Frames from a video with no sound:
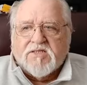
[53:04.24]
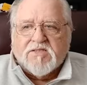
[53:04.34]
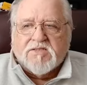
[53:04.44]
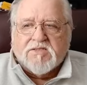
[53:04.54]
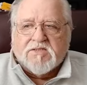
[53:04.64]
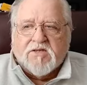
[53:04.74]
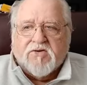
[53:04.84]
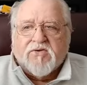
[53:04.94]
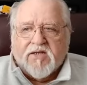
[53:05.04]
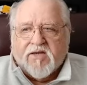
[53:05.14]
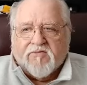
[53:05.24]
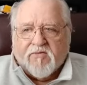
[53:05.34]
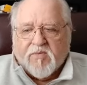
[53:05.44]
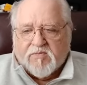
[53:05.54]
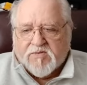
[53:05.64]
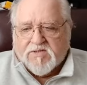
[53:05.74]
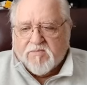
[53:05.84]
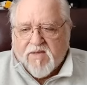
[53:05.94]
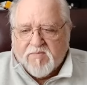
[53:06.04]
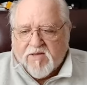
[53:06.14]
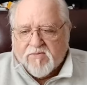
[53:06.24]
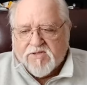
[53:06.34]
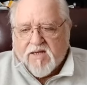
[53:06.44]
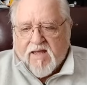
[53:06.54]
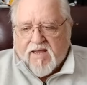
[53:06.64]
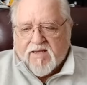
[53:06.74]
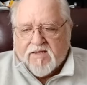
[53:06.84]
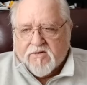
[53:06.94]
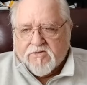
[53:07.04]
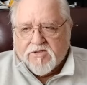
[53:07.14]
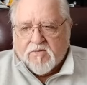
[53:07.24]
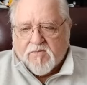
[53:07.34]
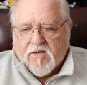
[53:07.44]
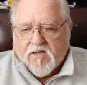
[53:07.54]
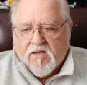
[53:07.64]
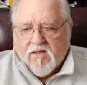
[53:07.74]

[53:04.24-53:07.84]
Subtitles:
things totally different. People said maybe he was an alien or something.